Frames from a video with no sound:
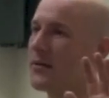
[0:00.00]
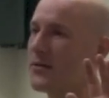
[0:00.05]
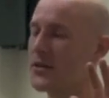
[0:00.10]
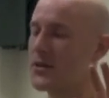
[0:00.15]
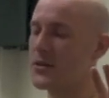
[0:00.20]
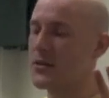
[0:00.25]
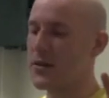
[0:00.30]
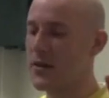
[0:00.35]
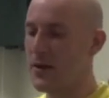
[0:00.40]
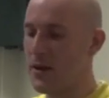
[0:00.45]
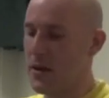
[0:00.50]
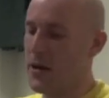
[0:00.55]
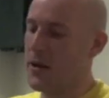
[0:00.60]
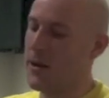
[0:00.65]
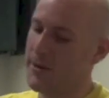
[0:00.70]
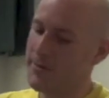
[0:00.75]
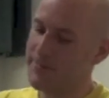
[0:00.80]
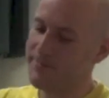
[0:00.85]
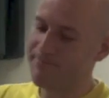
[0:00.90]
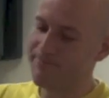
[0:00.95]
It's
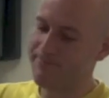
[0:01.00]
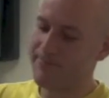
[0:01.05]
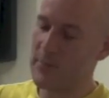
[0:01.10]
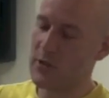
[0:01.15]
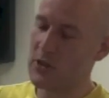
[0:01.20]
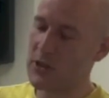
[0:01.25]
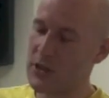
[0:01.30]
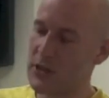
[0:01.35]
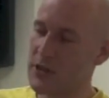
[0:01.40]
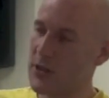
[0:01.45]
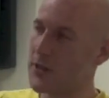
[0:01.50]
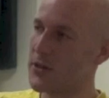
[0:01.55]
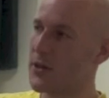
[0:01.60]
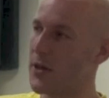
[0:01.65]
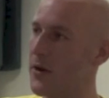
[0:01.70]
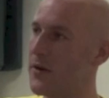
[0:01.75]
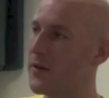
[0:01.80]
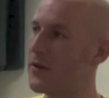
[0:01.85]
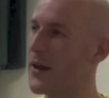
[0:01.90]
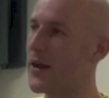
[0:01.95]
just those
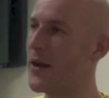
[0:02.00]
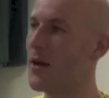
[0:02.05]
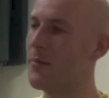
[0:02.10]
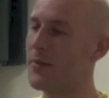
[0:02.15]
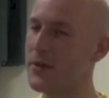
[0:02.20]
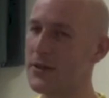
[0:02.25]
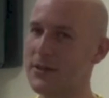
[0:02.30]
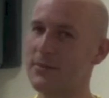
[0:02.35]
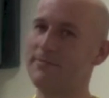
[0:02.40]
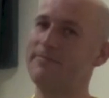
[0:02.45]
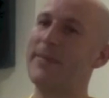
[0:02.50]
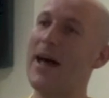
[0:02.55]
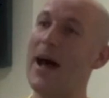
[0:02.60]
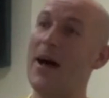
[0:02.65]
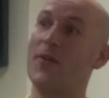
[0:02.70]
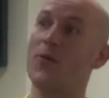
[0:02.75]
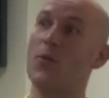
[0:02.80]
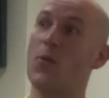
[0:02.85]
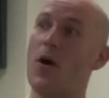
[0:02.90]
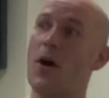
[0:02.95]
ghostly numbers.
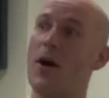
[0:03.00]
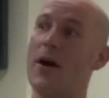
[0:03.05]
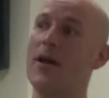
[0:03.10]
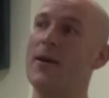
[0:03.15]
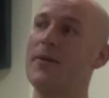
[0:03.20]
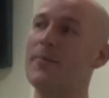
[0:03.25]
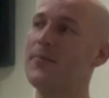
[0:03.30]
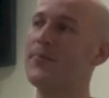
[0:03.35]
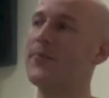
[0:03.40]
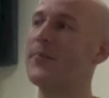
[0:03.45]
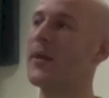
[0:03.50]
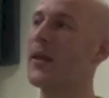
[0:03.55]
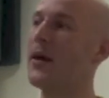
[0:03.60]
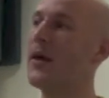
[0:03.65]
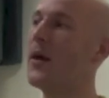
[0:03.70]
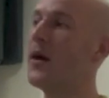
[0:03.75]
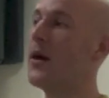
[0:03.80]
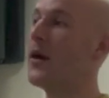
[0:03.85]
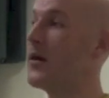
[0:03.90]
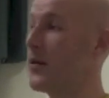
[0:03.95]
That's why.
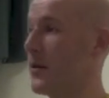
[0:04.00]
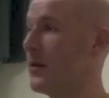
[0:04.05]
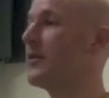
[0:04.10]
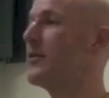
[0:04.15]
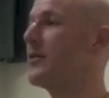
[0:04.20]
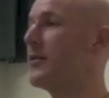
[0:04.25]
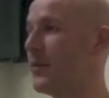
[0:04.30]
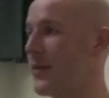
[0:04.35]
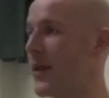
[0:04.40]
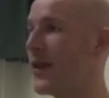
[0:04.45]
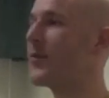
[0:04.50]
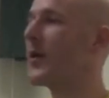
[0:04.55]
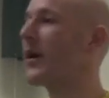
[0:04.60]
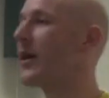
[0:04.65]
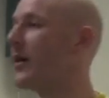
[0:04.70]
There's